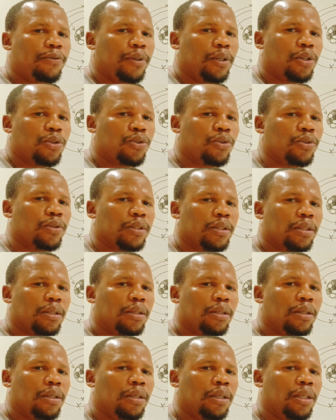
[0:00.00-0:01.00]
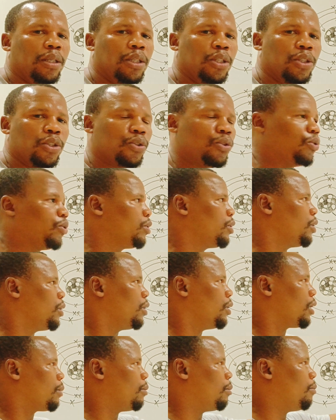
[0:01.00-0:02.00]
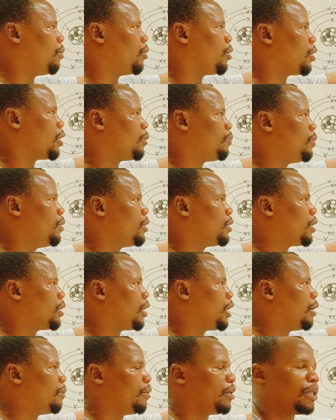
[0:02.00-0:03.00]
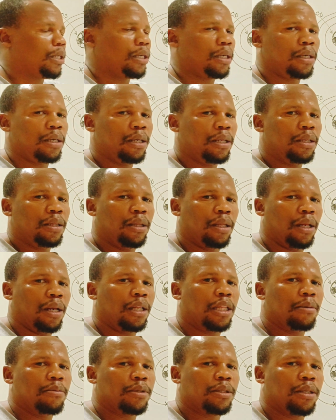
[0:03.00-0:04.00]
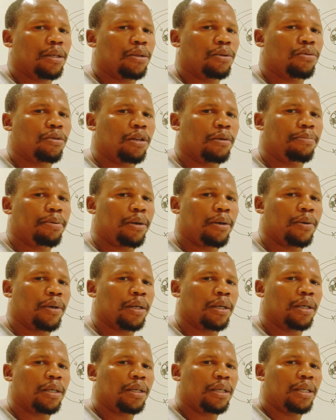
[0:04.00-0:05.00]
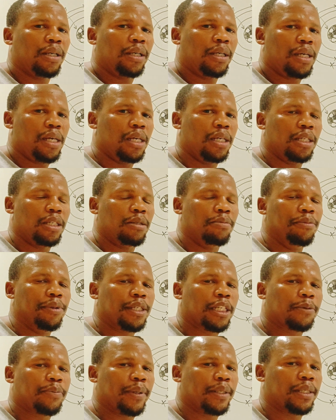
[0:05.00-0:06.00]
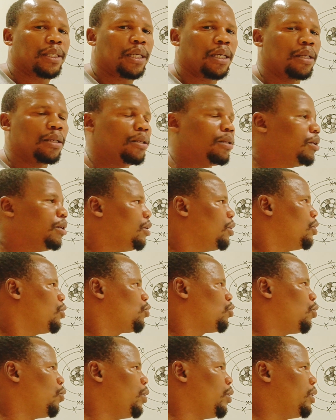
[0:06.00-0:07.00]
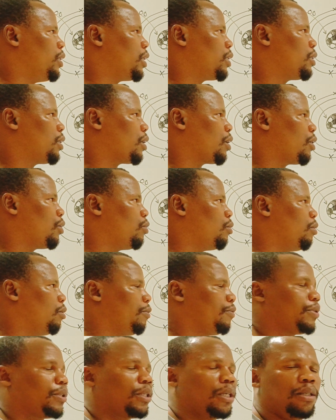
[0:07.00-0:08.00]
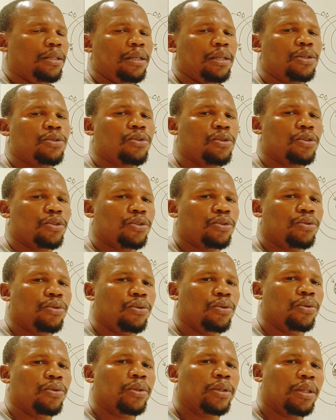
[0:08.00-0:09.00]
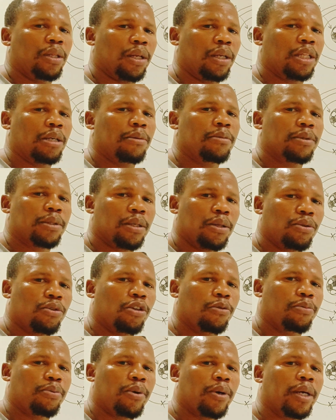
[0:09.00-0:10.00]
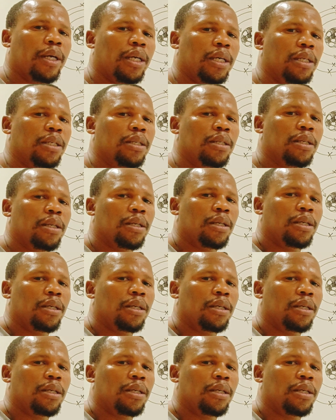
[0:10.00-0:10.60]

of electrons is not, remember what the speed is gamma 3 times 10 to the power 8 meters per second. So we just round off side electrons to 3 times 10 to the power 8